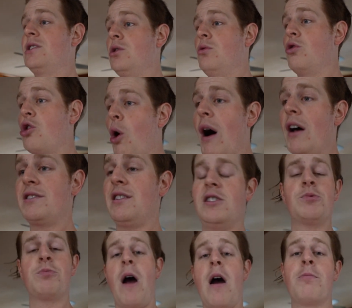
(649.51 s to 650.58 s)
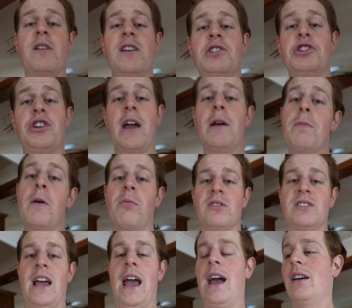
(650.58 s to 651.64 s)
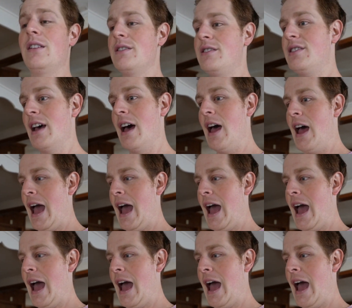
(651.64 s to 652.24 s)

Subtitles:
to go out to these properties, shake people's hands.